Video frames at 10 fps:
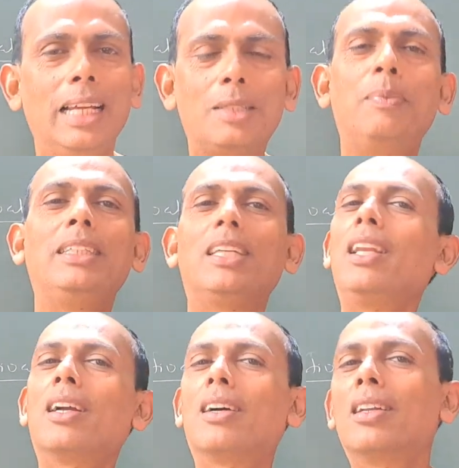It's
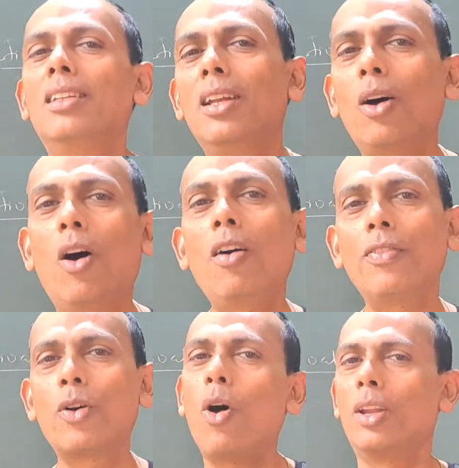basically a kernel
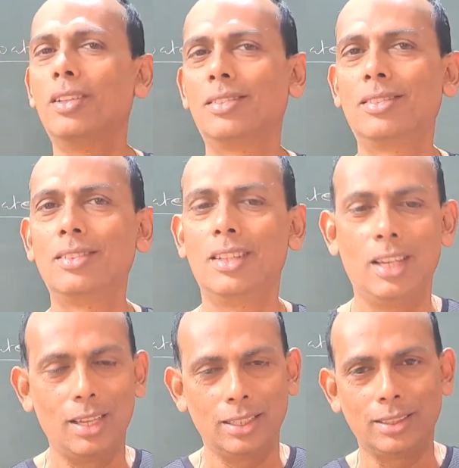of corn.
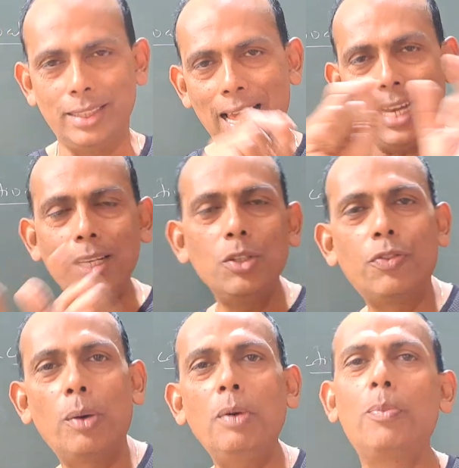Then
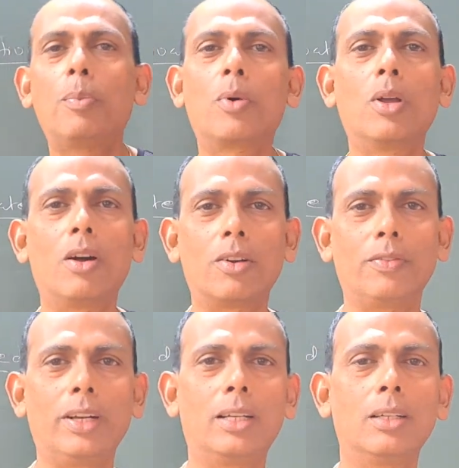you form a popcorn out
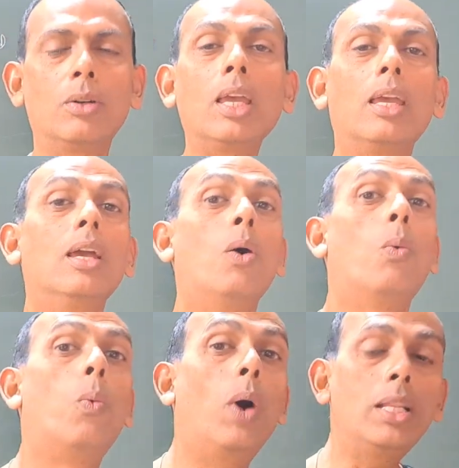of it. Okay.
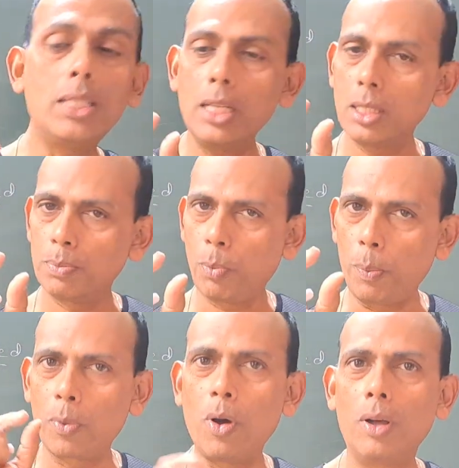Once it is
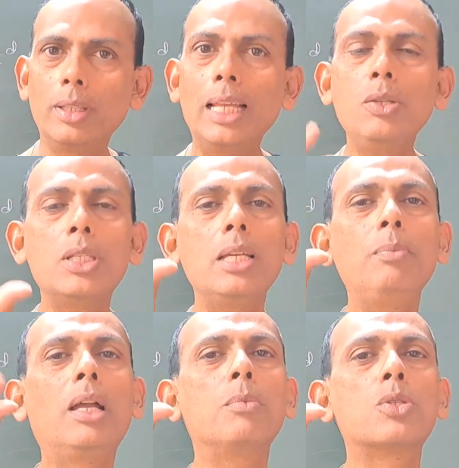popcorn, then you see
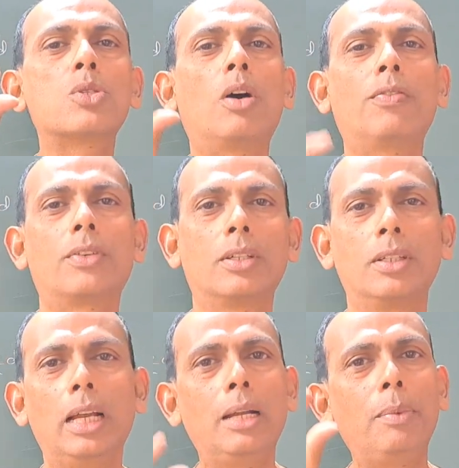it becomes soft.
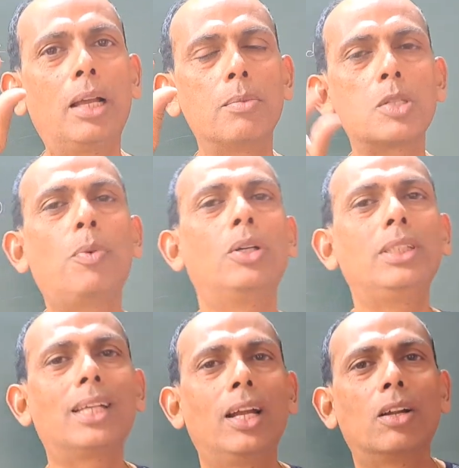It becomes
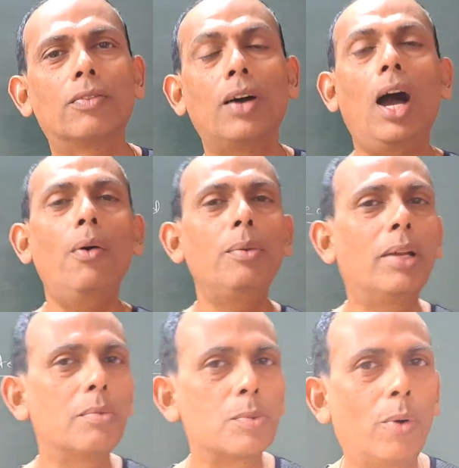spongy kind of. How it
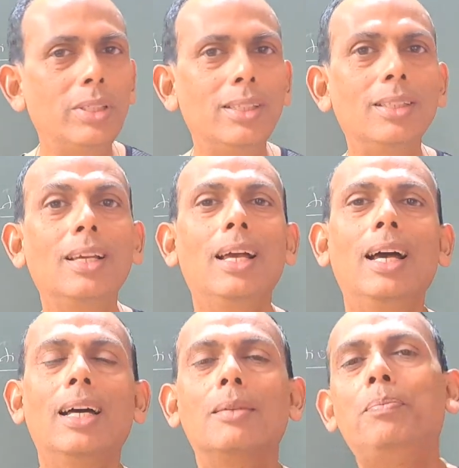becomes spongy?
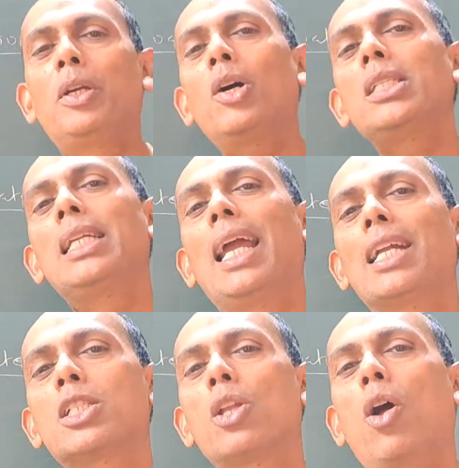Because it
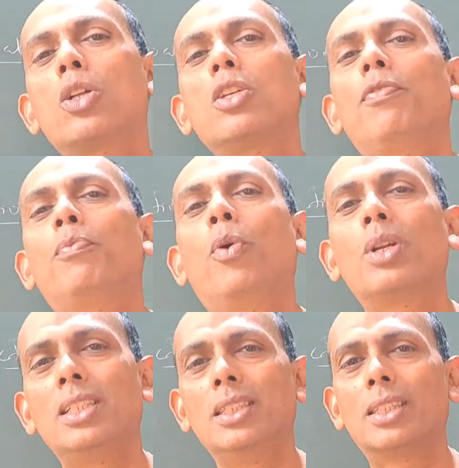gets lots of
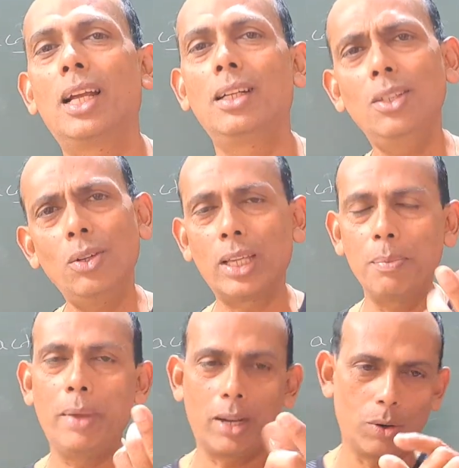pores inside. You know, you
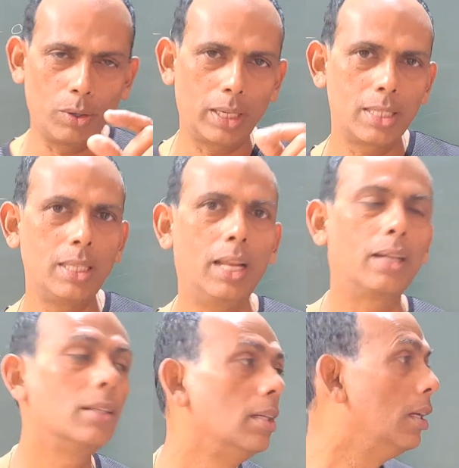can make out. You can see
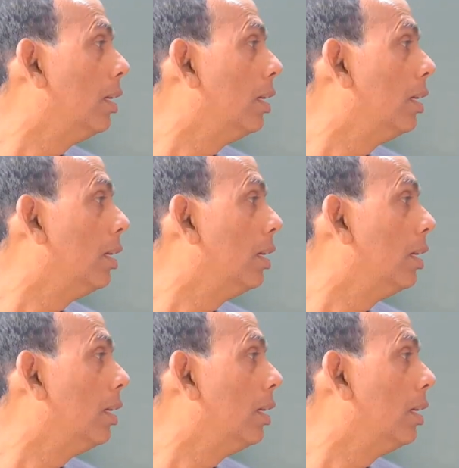that.